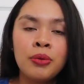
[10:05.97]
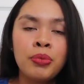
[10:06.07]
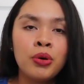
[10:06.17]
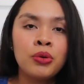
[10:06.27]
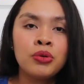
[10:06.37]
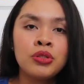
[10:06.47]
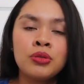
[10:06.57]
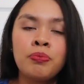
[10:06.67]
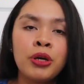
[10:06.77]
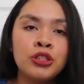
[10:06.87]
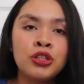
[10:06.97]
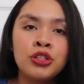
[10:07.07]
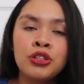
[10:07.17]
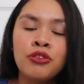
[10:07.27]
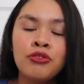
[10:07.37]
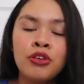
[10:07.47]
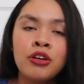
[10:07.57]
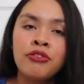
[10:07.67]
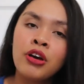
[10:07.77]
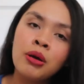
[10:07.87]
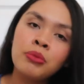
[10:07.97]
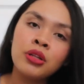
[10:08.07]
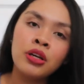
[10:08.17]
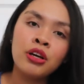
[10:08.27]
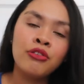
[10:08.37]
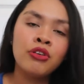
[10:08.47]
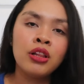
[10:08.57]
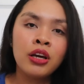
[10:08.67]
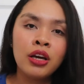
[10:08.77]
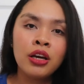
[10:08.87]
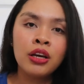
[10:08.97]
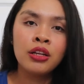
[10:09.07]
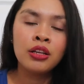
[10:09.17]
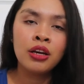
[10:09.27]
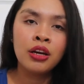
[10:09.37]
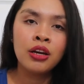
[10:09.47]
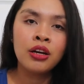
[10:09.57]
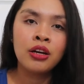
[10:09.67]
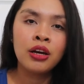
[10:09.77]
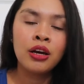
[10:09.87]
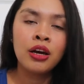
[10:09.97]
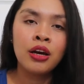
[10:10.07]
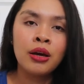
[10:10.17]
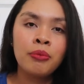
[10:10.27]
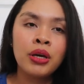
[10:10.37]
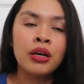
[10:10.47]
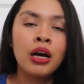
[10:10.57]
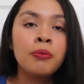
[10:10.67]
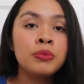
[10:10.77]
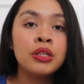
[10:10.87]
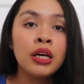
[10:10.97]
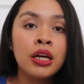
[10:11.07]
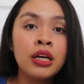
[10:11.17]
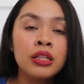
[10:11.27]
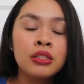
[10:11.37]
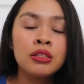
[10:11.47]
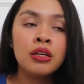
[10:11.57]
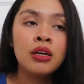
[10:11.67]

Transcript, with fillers: I post pictures of our family, of Alaiya in there. I make updates.